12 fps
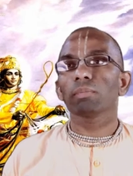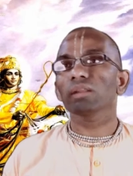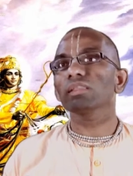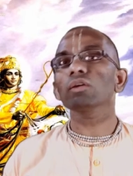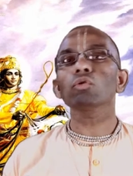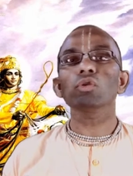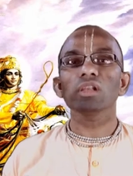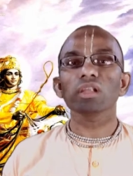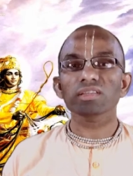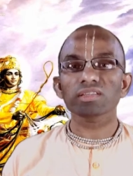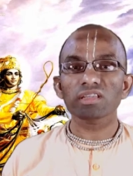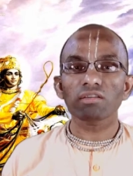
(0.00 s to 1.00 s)

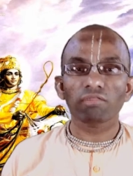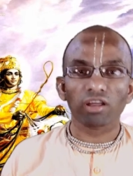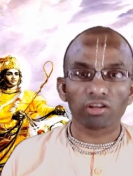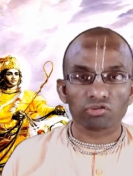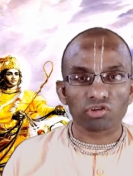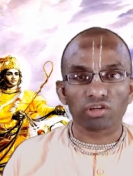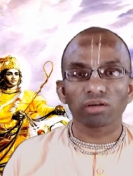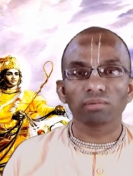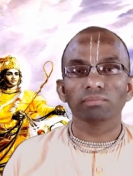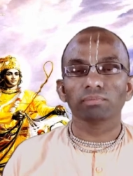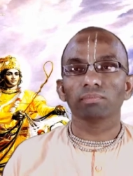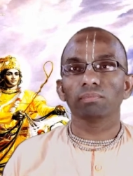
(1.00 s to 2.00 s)
Pratikulya se
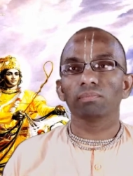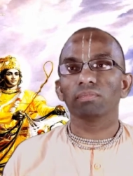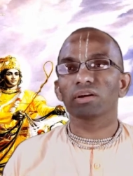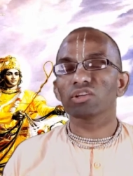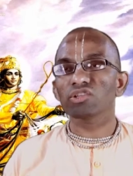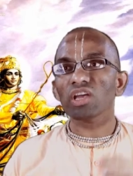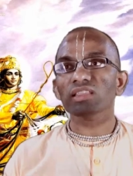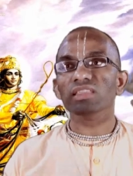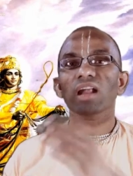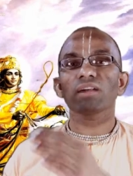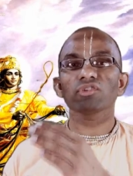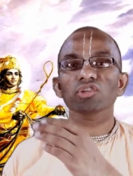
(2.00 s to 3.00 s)
varjanam,
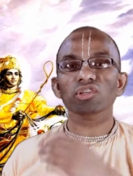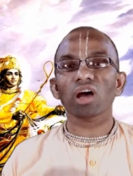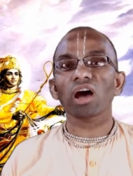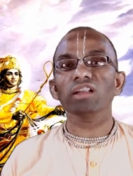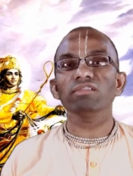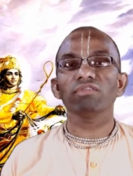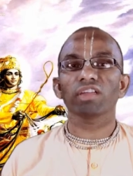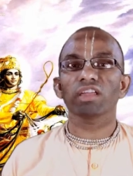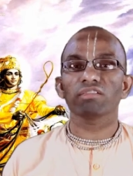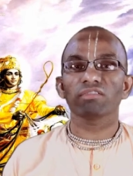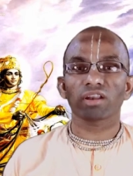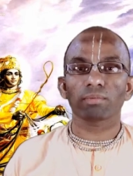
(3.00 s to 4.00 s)
reject that which is
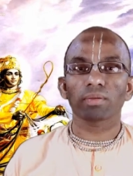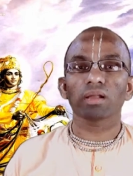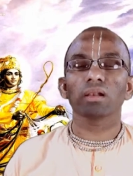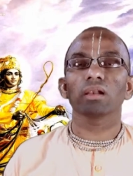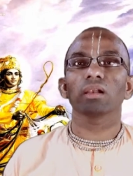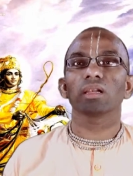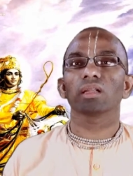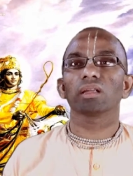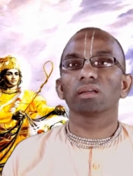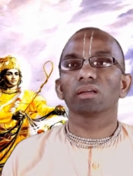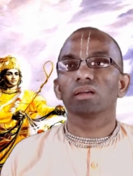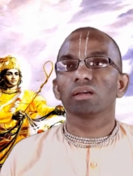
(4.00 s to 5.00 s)
unfavorable.
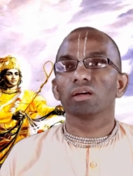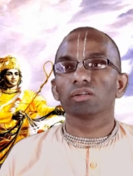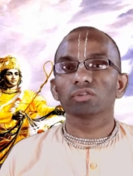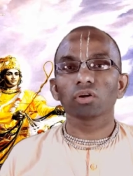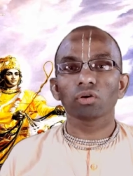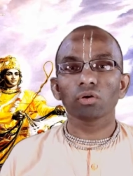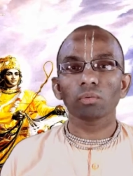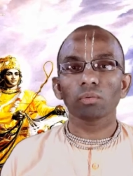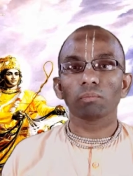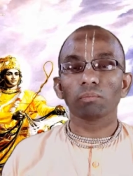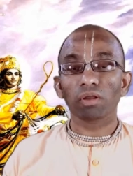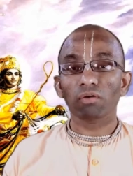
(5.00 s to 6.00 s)

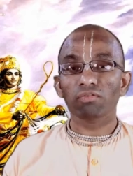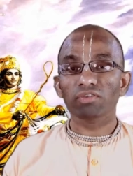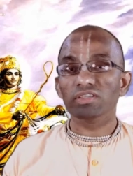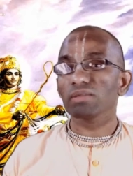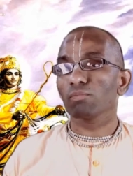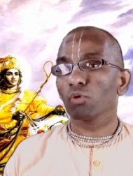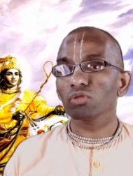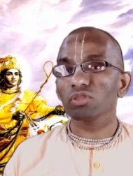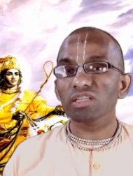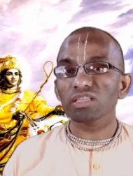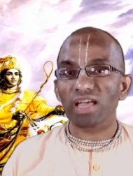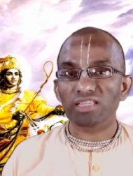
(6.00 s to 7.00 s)
So, now if we see,
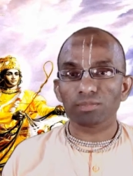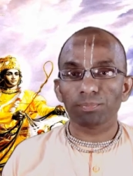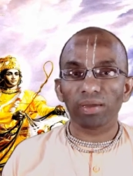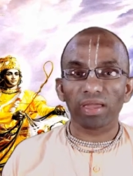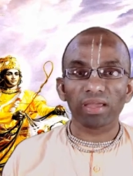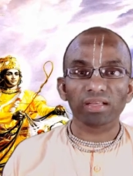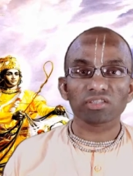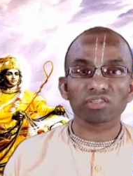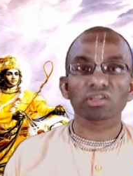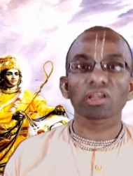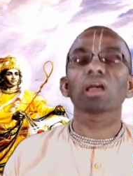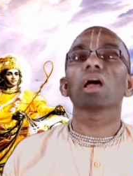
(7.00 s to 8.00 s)
both these
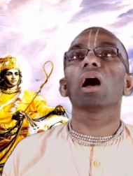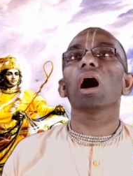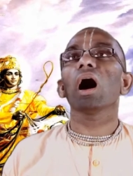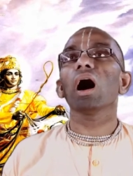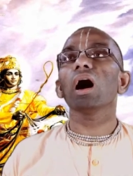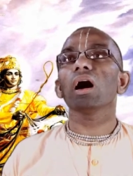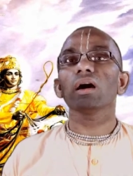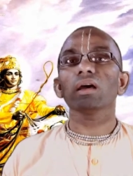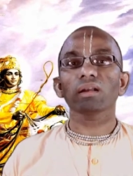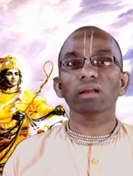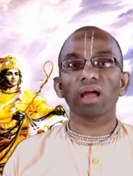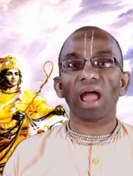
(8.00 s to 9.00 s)
aspects
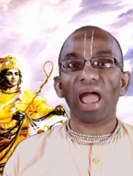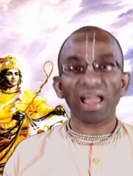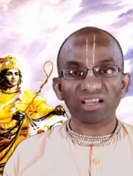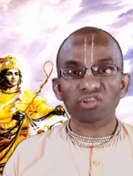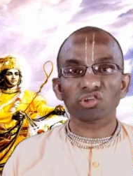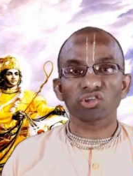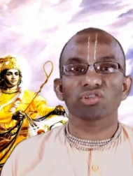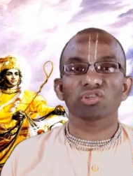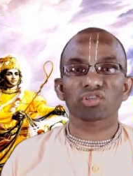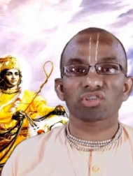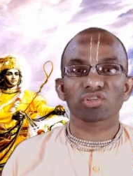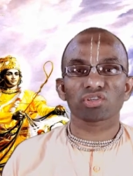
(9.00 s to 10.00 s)
are
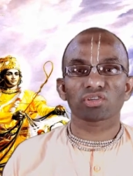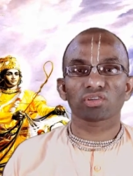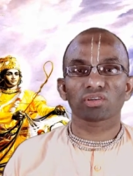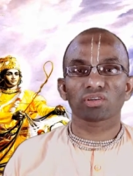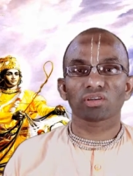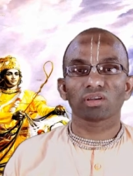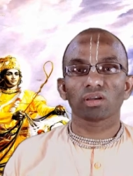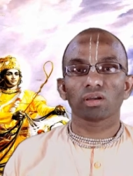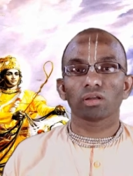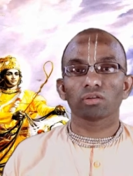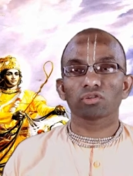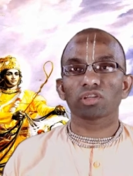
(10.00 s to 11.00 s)
actions.
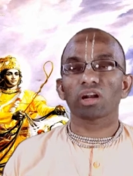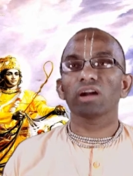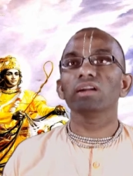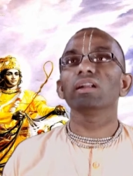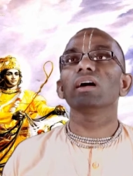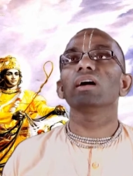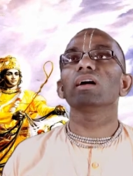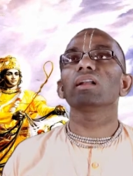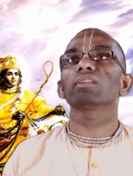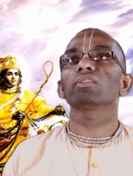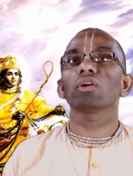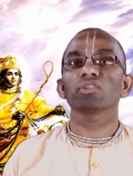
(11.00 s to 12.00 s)
So, surrender
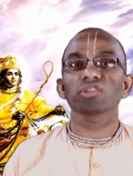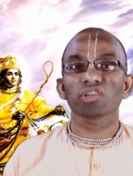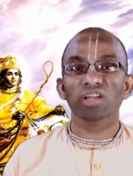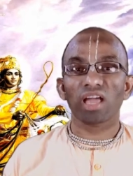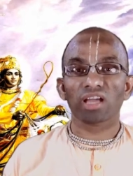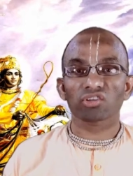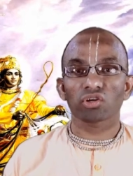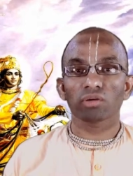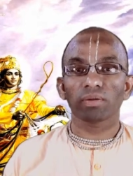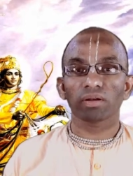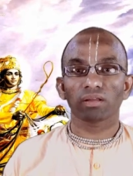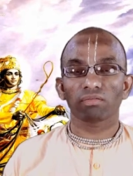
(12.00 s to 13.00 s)
is not just an action,
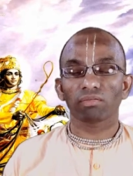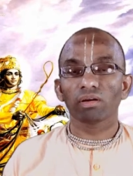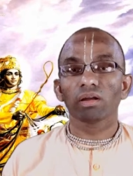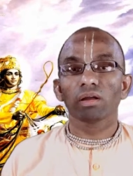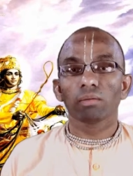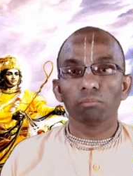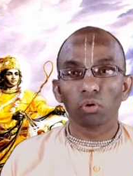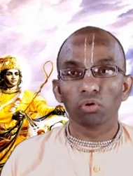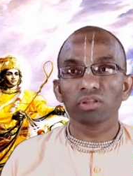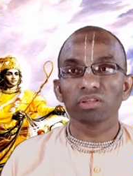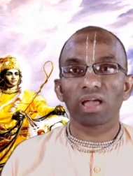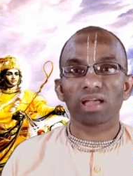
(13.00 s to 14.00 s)
but the,
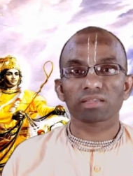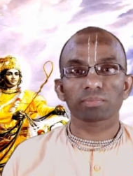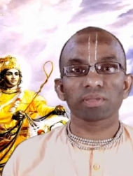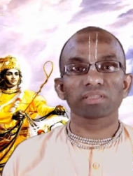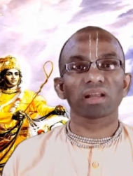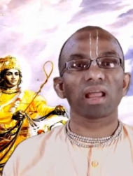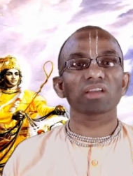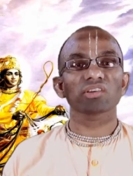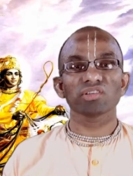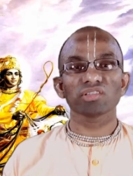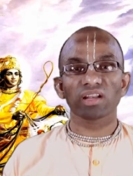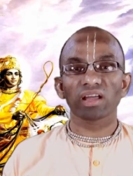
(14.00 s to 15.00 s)
both these aspects are actions.